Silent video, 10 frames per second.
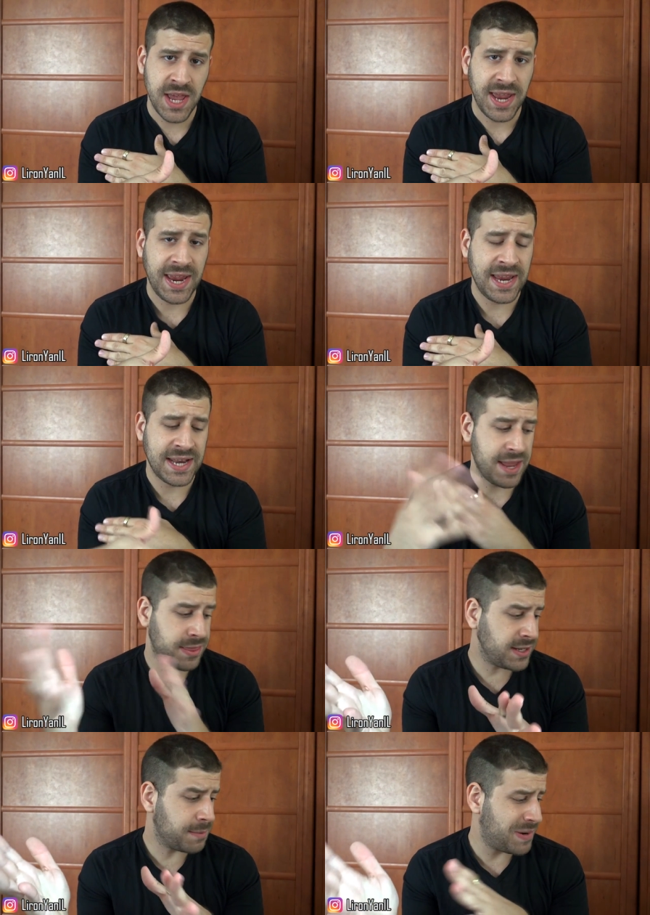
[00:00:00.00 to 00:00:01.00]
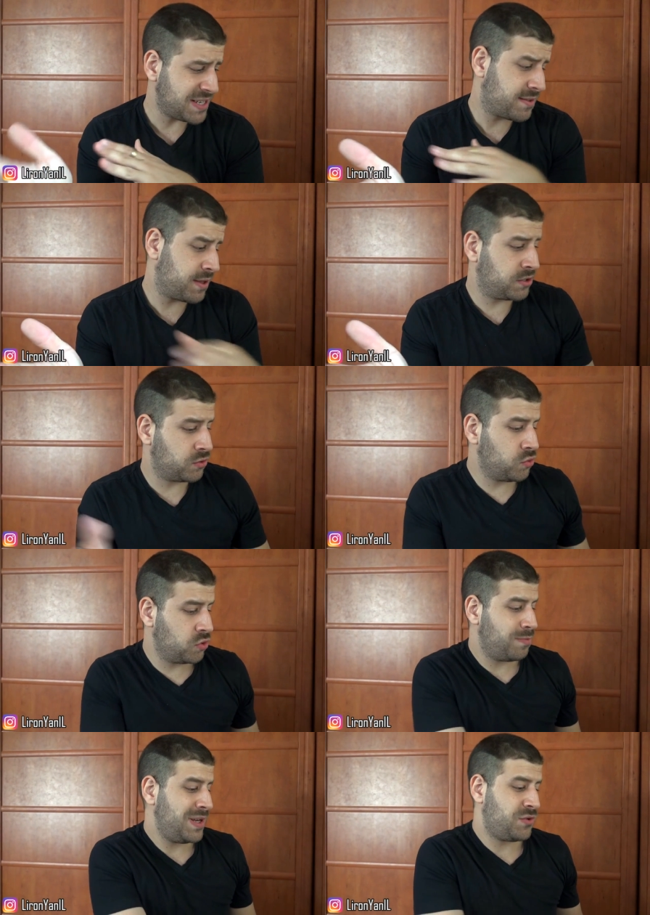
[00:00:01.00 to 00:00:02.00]
And I think the best thing to do
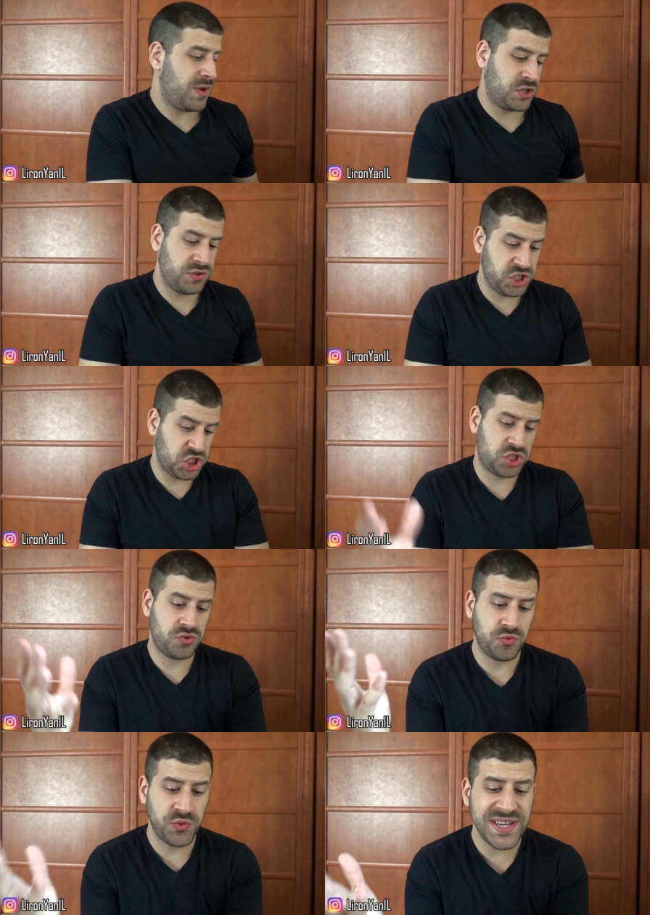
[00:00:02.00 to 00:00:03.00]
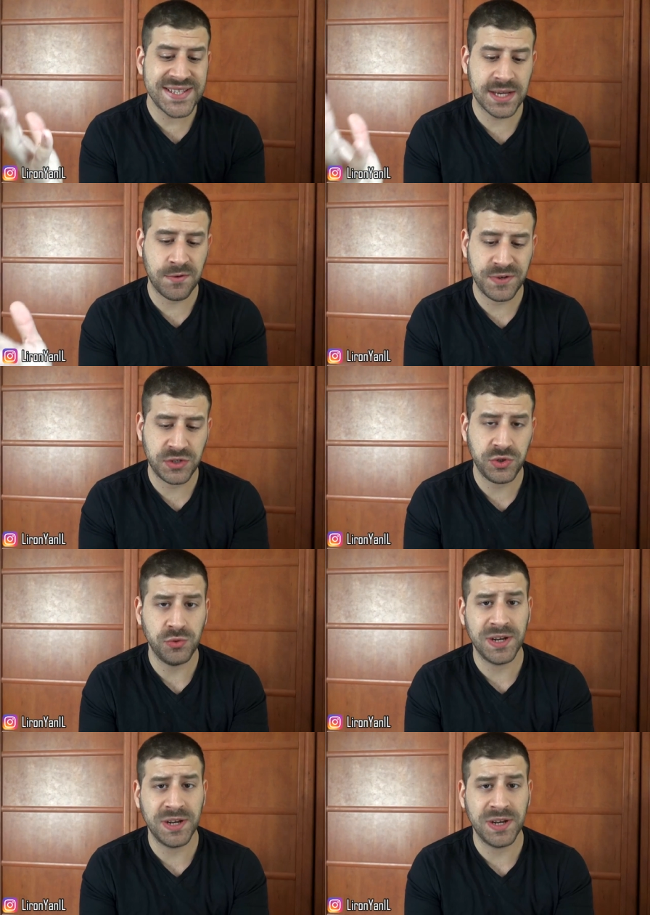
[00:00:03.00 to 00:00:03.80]
would be to actually just read some of it to you.